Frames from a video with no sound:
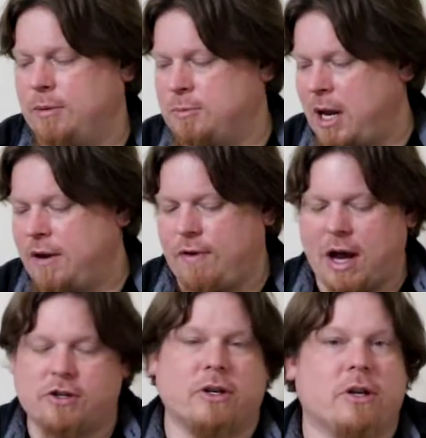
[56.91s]
It was
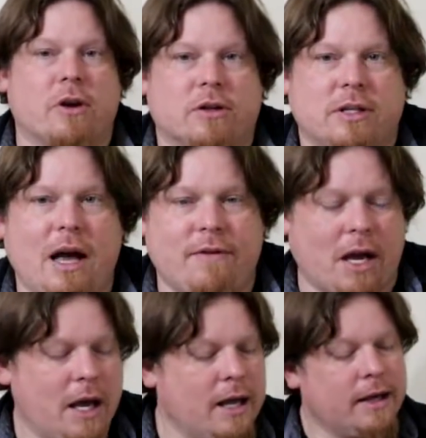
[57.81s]
manufactured in
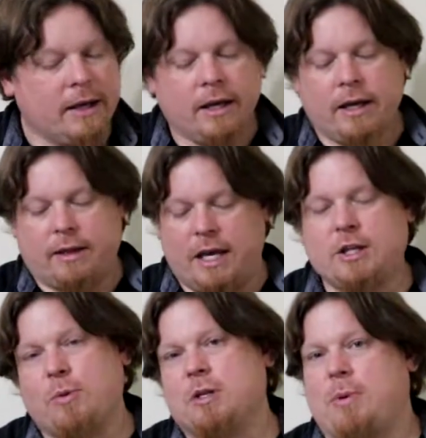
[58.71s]
Yugoslavia.
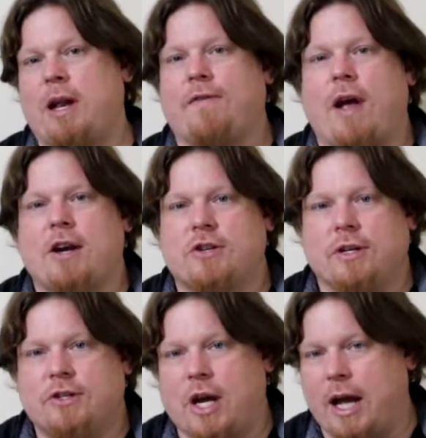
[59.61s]
This one's
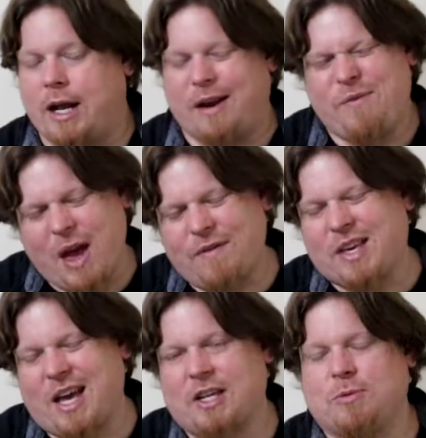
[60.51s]
manufactured in China, and you
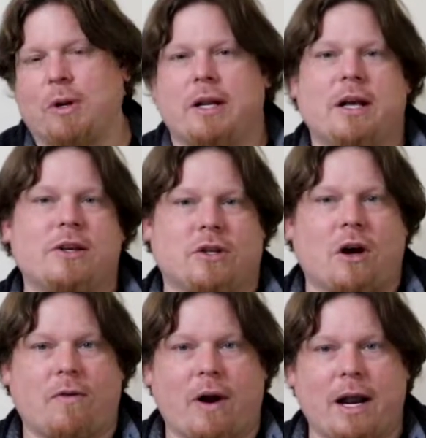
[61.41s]
haven't guessed what it is
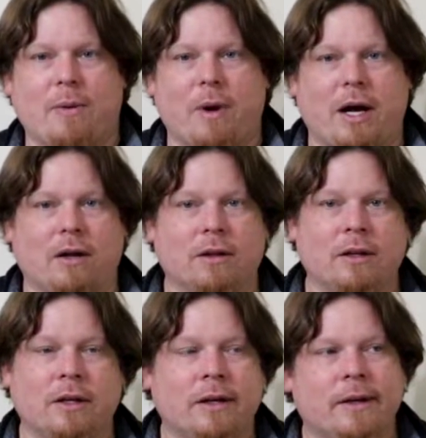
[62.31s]
already, well,
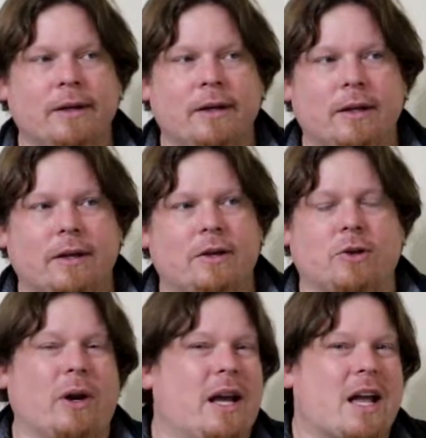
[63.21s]
there's
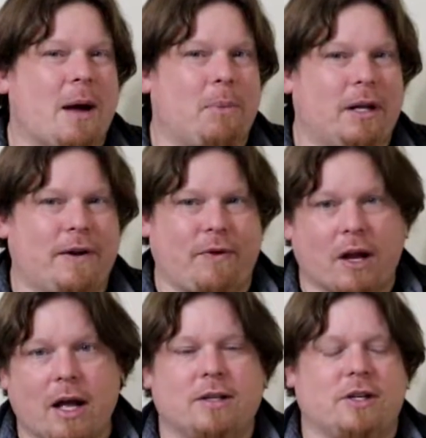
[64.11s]
only a couple of
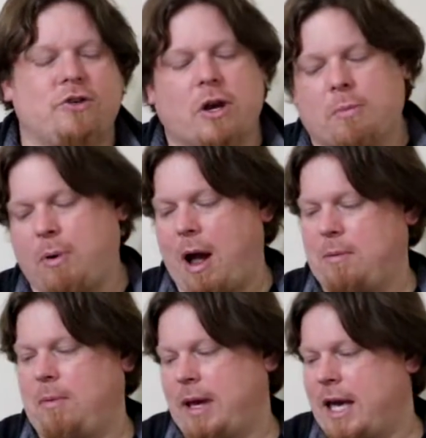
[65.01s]
different guns that you could
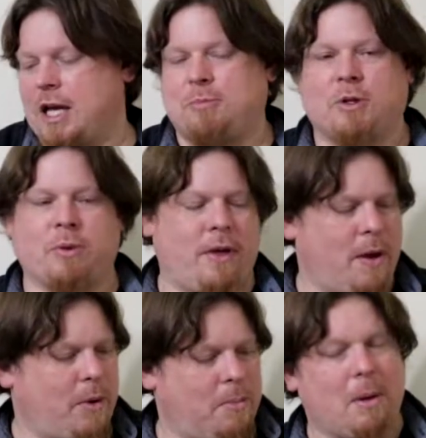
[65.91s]
probably guess between
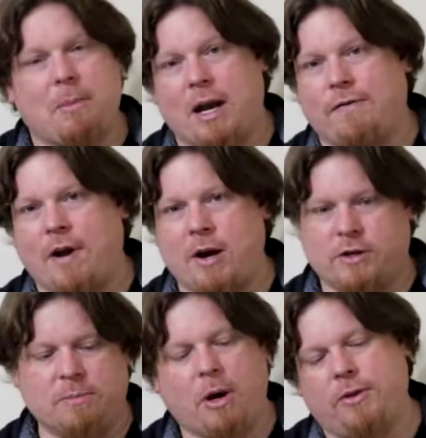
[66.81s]
that would have been
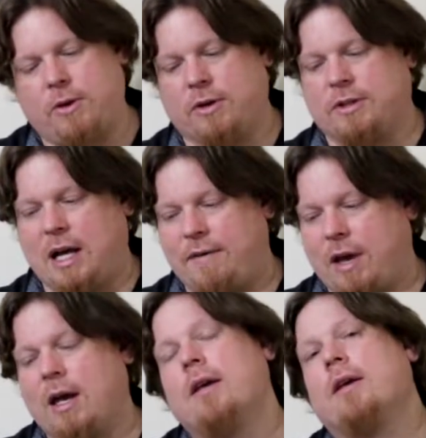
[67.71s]
manufactured in both
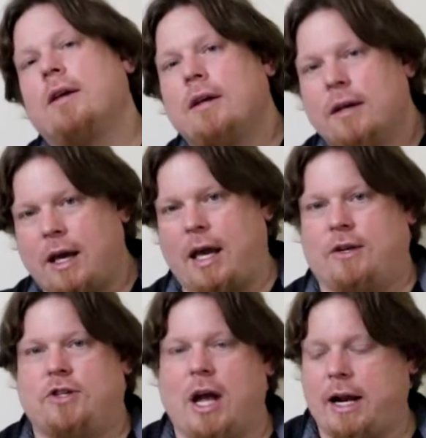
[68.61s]
Yugoslavia
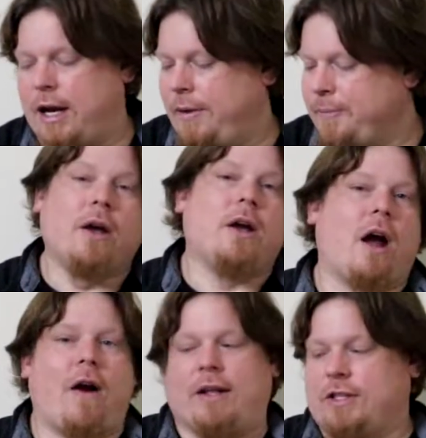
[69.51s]
and China.
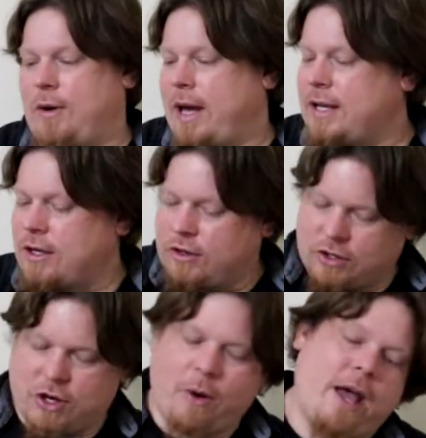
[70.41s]
Alright, so I guess I'll
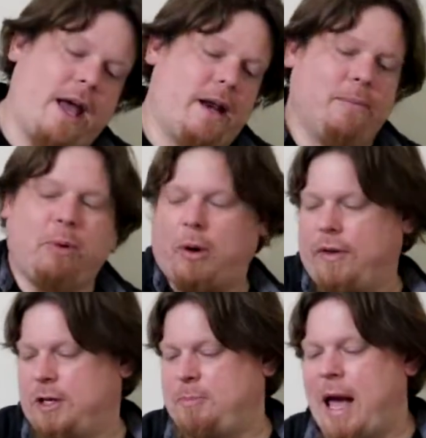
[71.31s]
just go ahead and
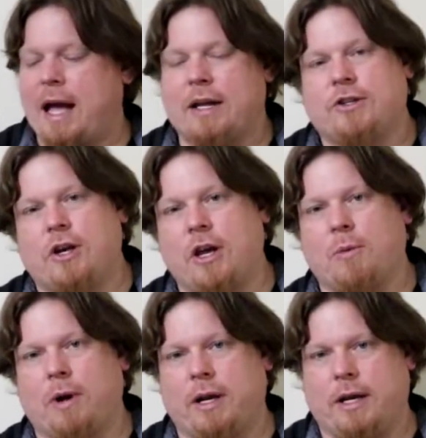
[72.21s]
pull this back and show
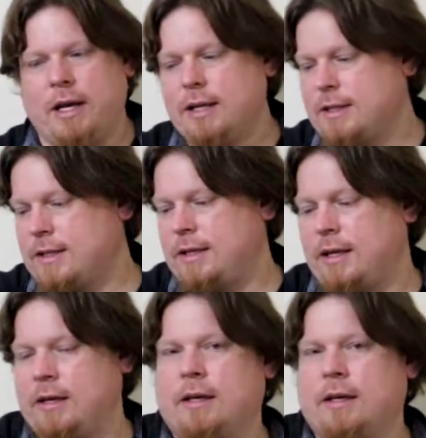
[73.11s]
you what it is.